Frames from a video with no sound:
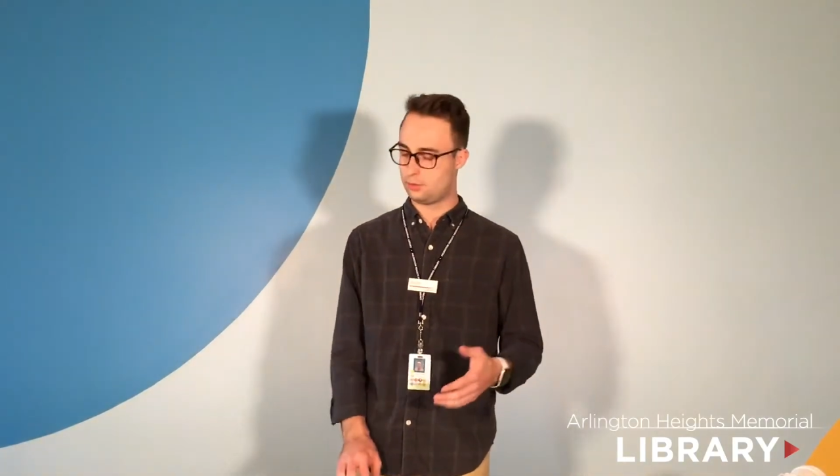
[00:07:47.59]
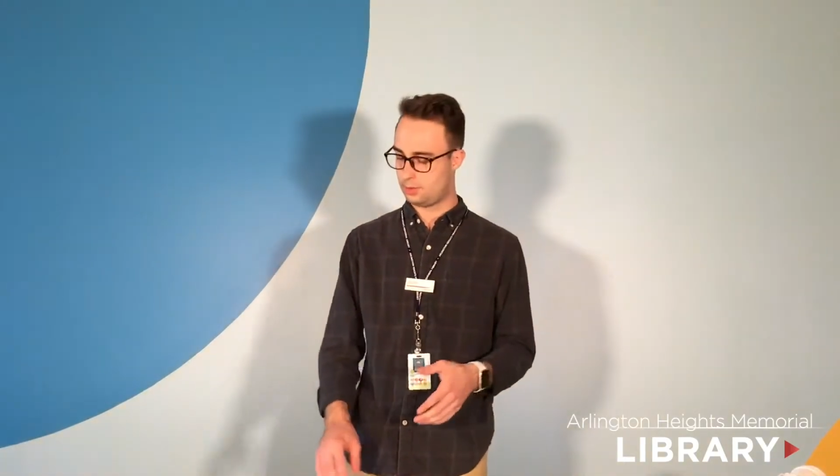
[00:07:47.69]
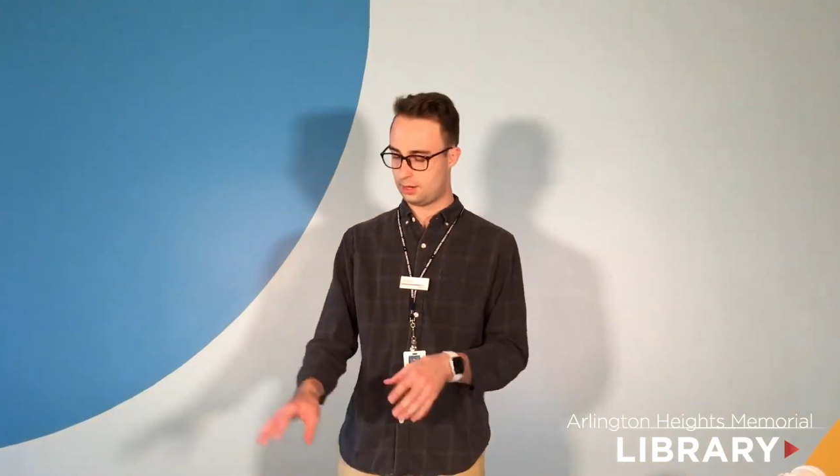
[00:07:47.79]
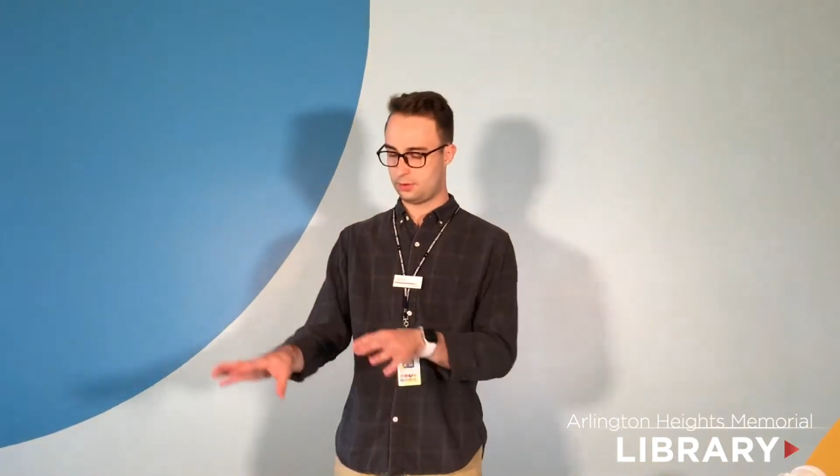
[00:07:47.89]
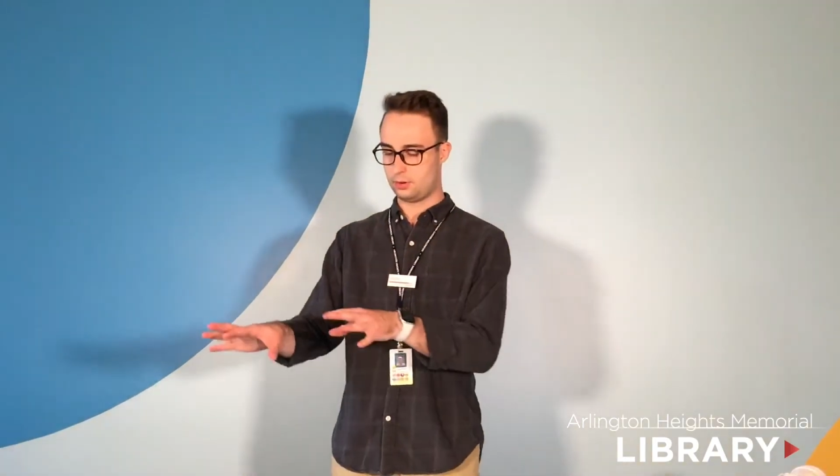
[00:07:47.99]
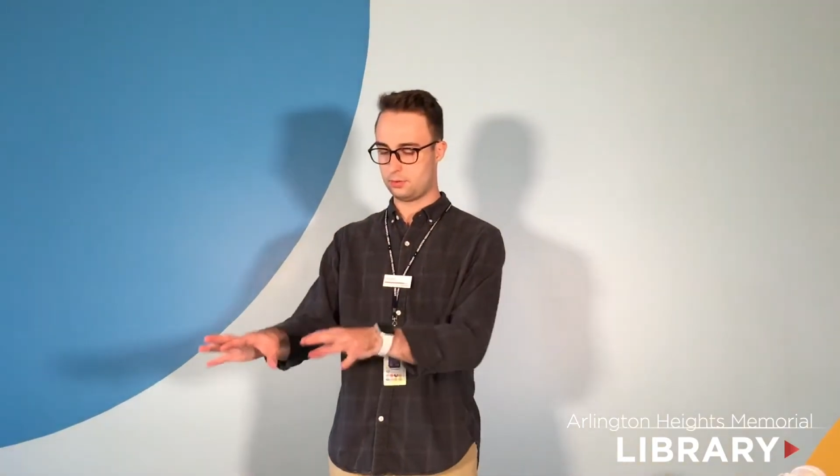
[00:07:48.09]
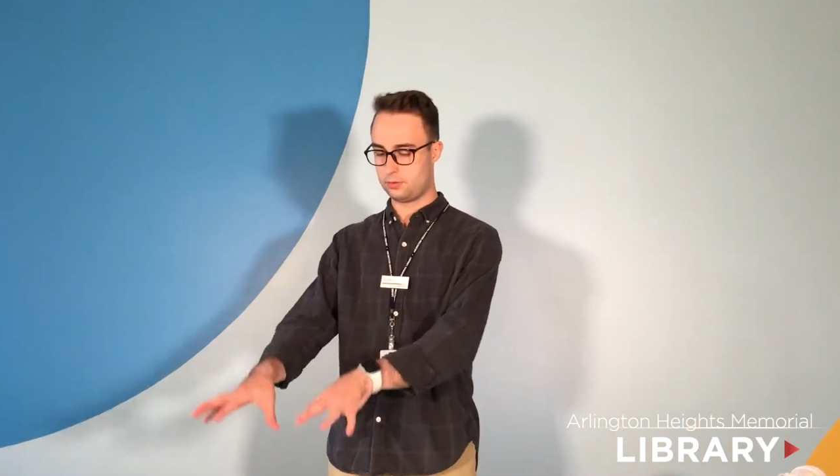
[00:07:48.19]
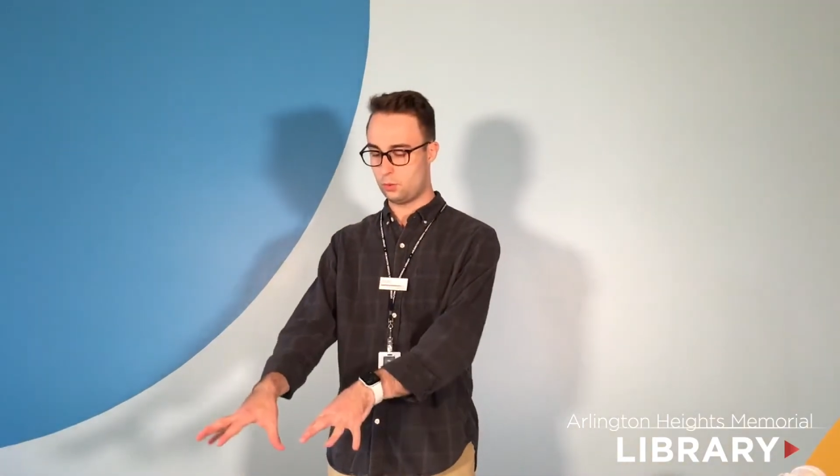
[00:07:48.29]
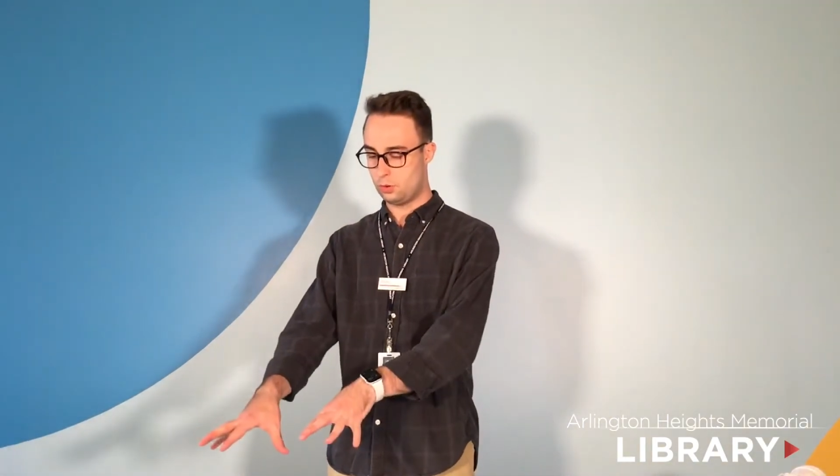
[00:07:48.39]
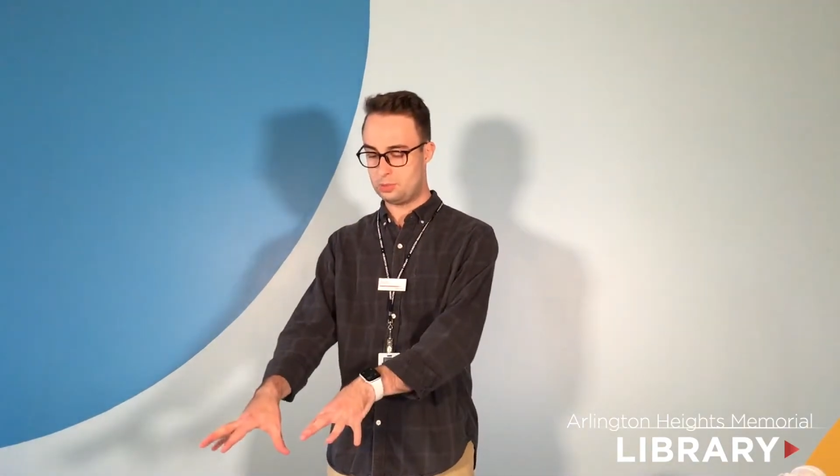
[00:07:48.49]
we have our
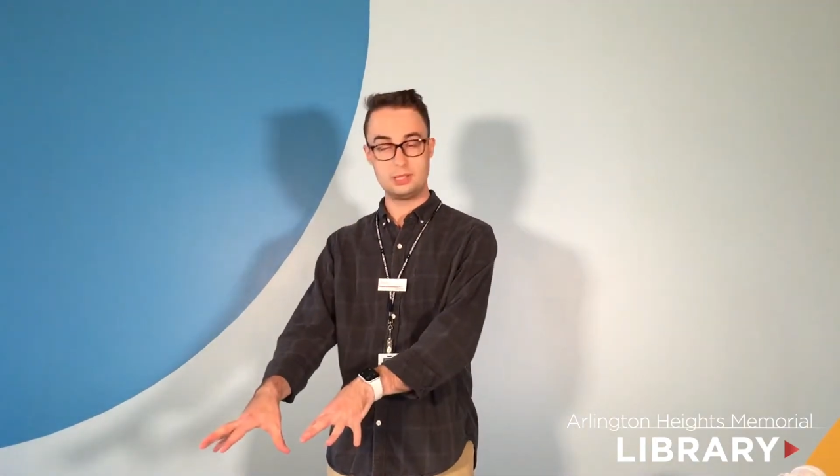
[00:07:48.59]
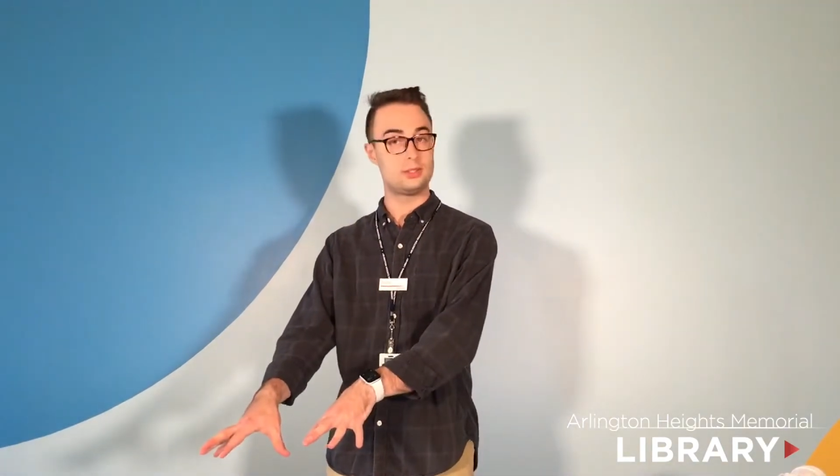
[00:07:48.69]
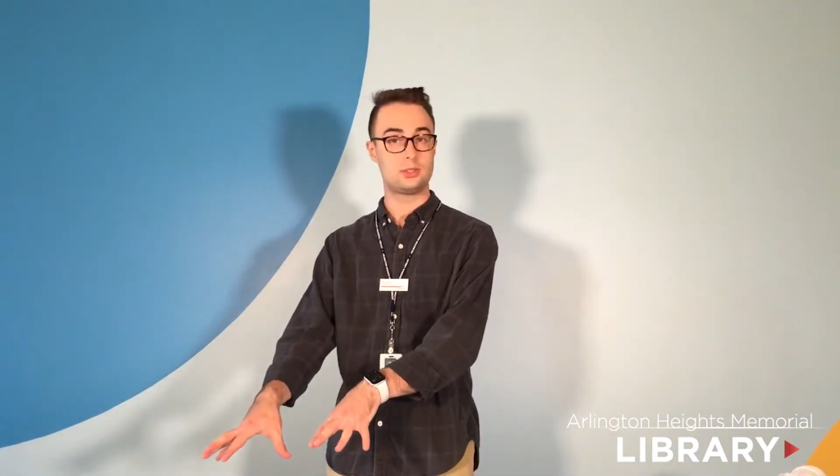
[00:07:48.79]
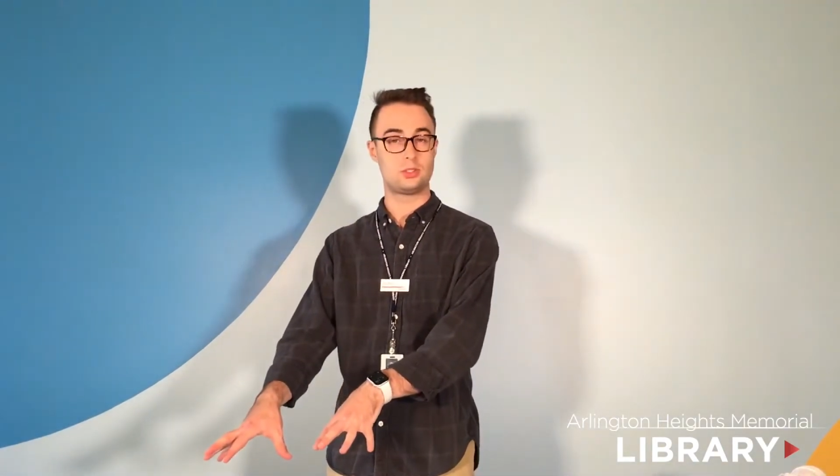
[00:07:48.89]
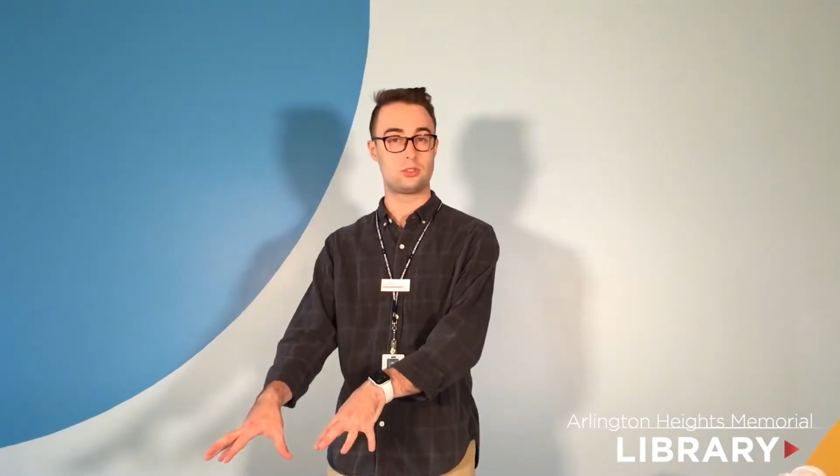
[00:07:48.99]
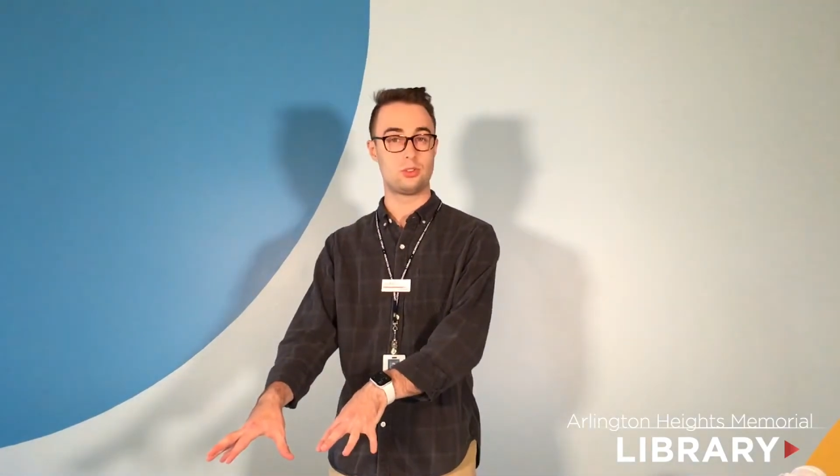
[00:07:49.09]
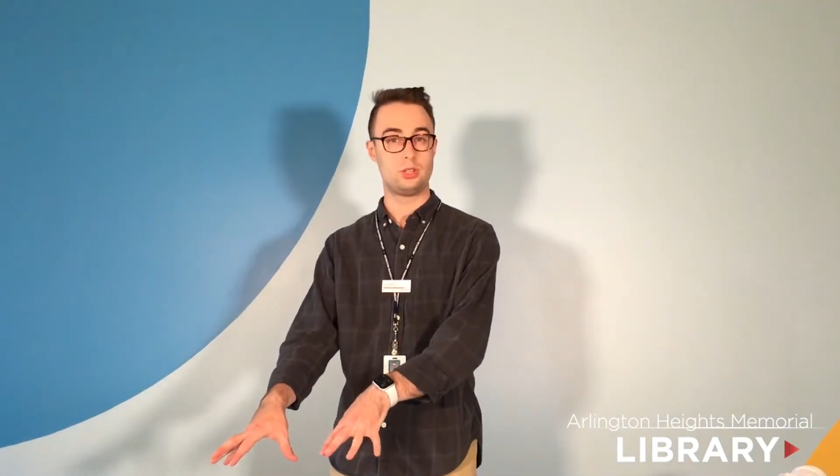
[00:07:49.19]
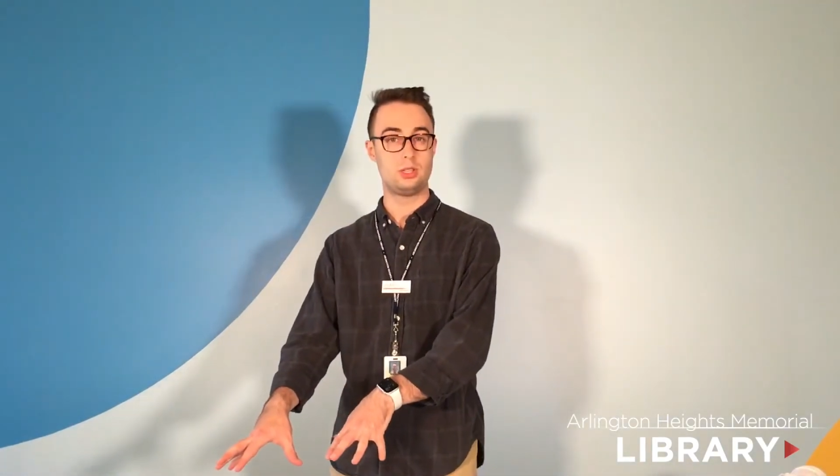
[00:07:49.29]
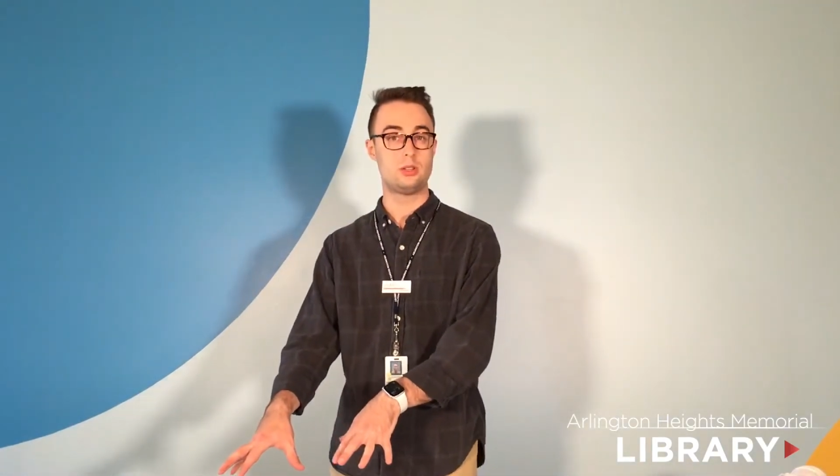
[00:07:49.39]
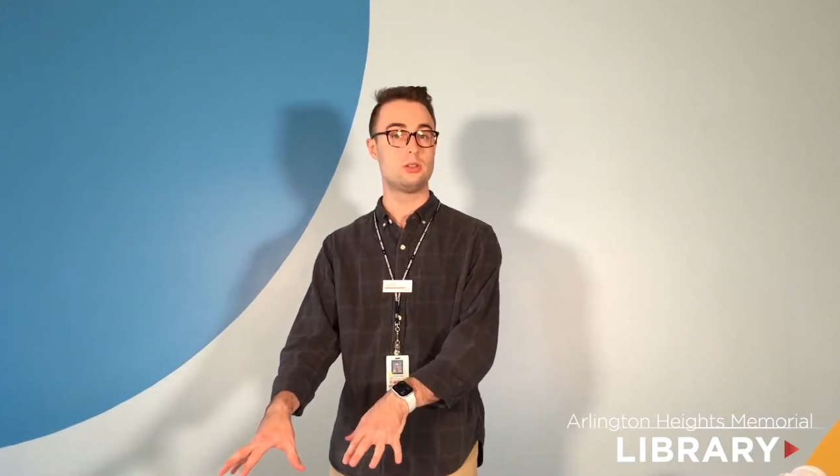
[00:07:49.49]
4 pieces of string
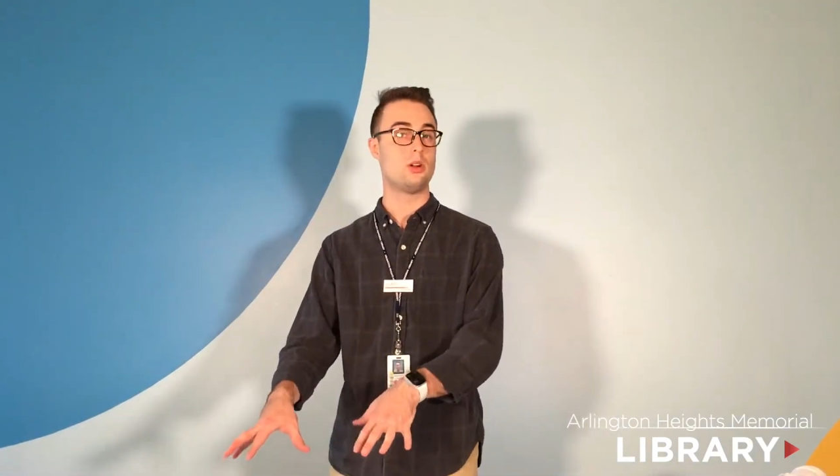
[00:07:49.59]
here,